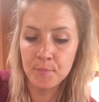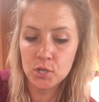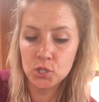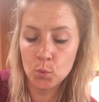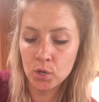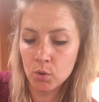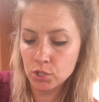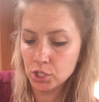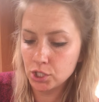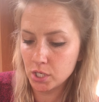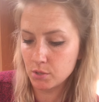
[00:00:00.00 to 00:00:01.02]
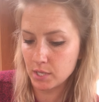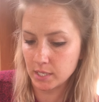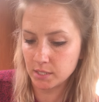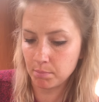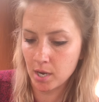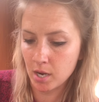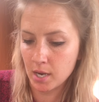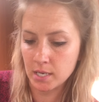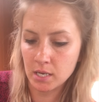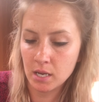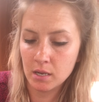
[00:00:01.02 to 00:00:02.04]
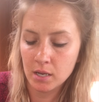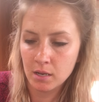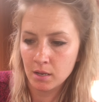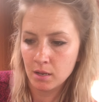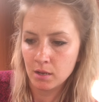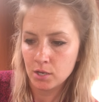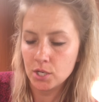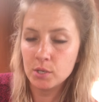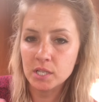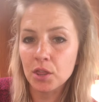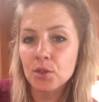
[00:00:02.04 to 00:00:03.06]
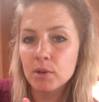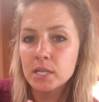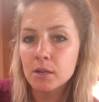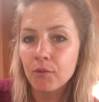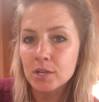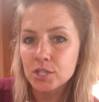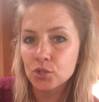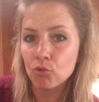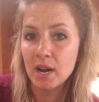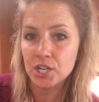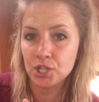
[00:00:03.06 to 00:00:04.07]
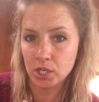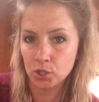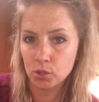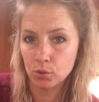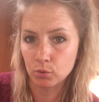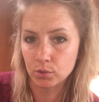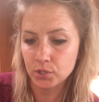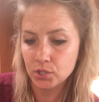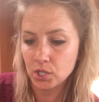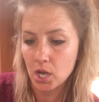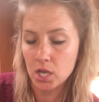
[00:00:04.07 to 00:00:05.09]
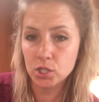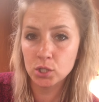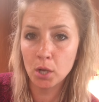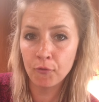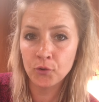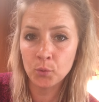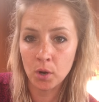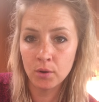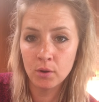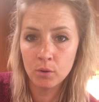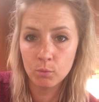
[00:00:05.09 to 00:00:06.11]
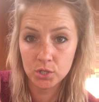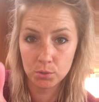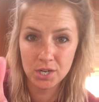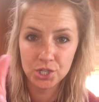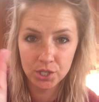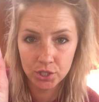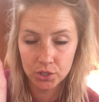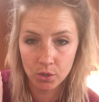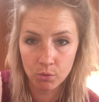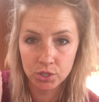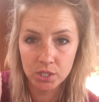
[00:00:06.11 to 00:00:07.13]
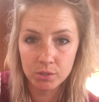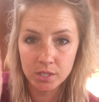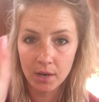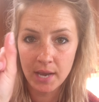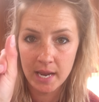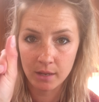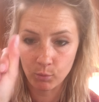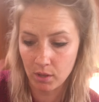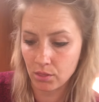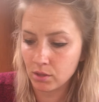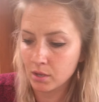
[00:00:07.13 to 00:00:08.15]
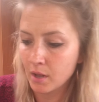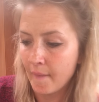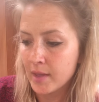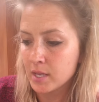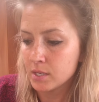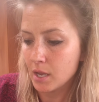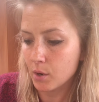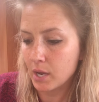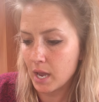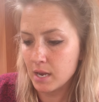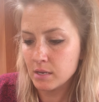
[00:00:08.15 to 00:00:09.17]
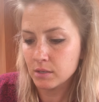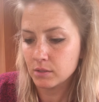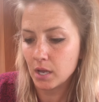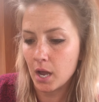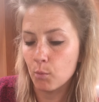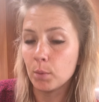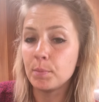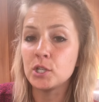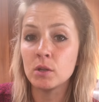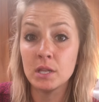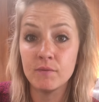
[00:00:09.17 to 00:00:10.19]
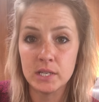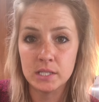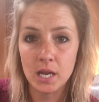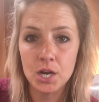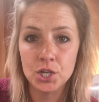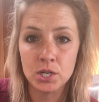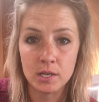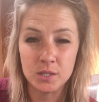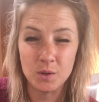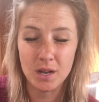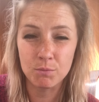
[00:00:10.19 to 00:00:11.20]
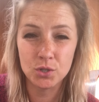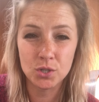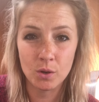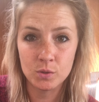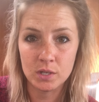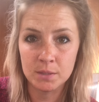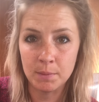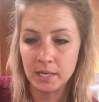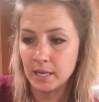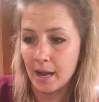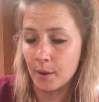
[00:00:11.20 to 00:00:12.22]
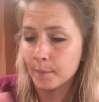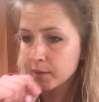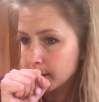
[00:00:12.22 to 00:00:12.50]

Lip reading: So we're going to do this by using 3 different scratching tools. A soft one, which we're actually just going to use our nail with. Okay, we'll be doing the investigation next week, I'm just going to explain now.